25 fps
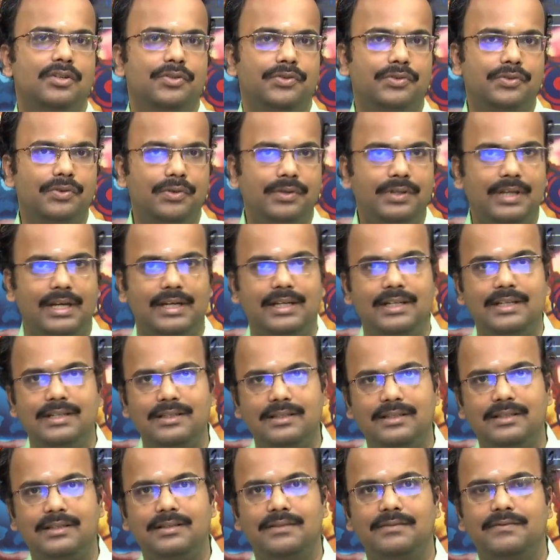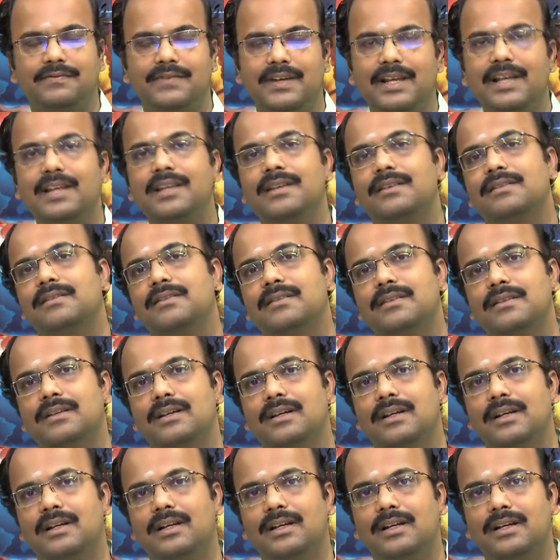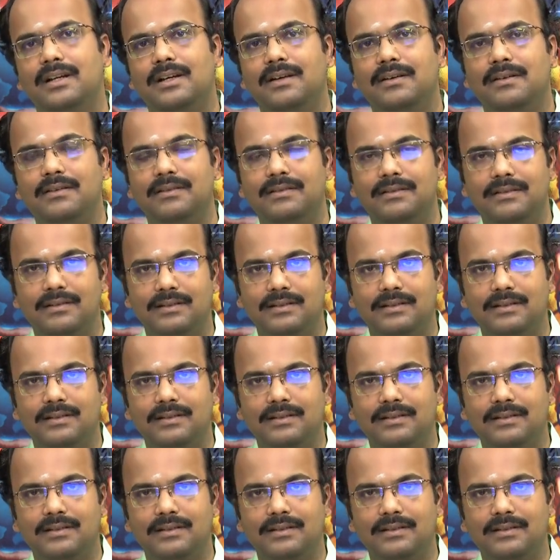So, that is where uh,